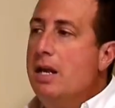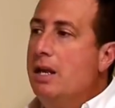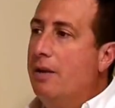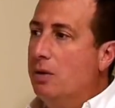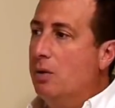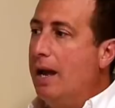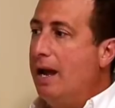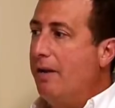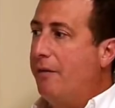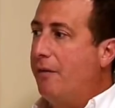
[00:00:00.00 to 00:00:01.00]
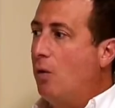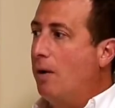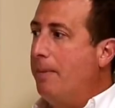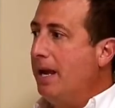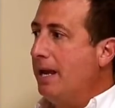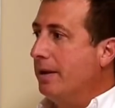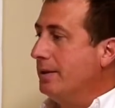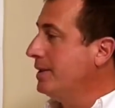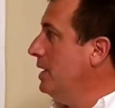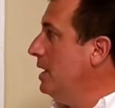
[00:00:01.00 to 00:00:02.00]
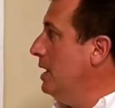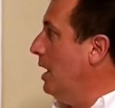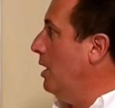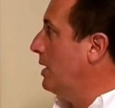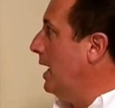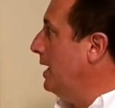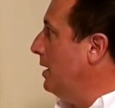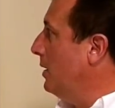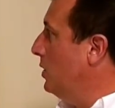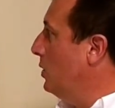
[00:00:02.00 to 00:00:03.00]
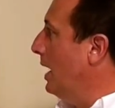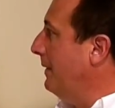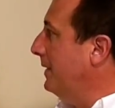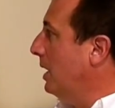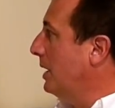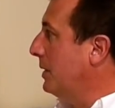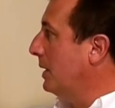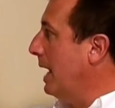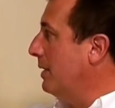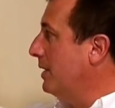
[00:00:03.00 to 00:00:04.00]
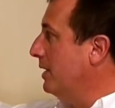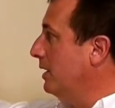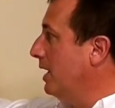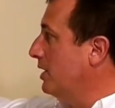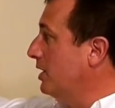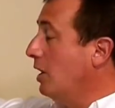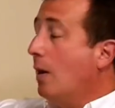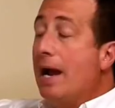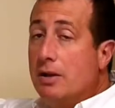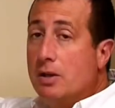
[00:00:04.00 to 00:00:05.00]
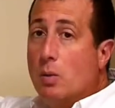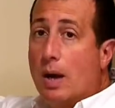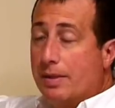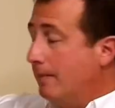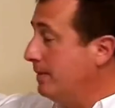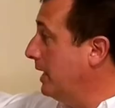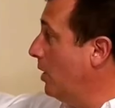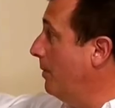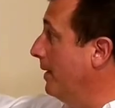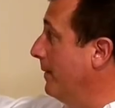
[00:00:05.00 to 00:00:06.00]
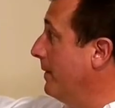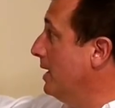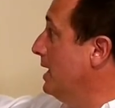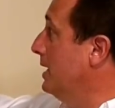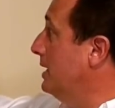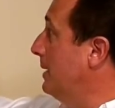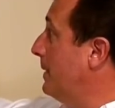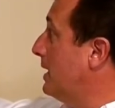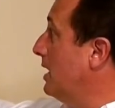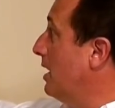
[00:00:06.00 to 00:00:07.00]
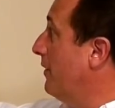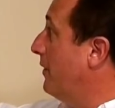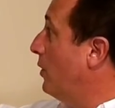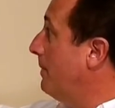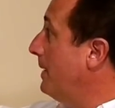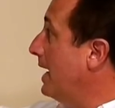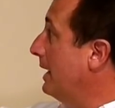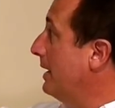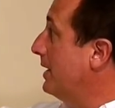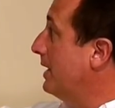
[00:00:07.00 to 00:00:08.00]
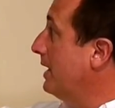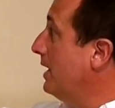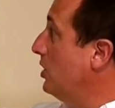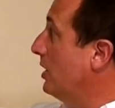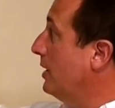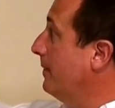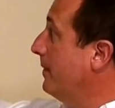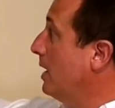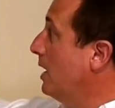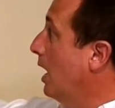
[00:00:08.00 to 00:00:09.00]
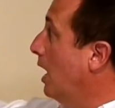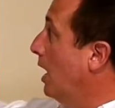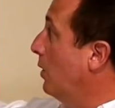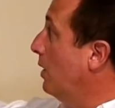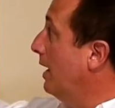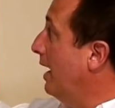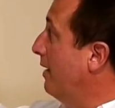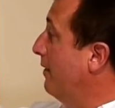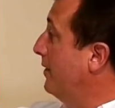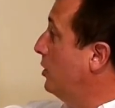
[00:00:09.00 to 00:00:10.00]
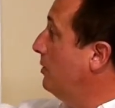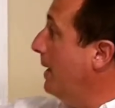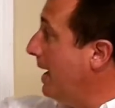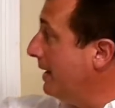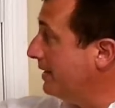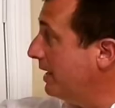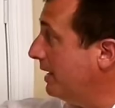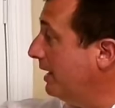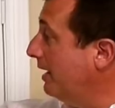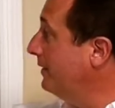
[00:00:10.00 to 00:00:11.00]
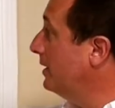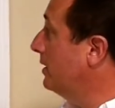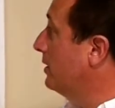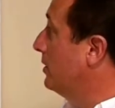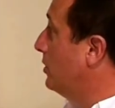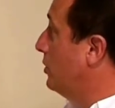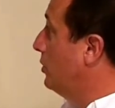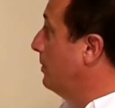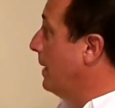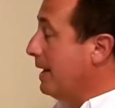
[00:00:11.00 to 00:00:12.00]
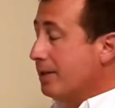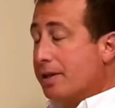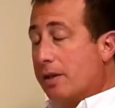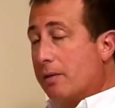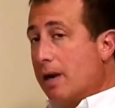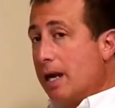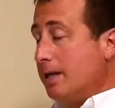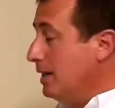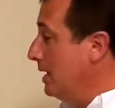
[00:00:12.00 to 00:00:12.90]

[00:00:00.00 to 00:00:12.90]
If you have 4 panels, okay, you have to also let us know how you want them to open. Typically on a 4-panel installation, we'll have 2 panels on the left, 2 panels on the right,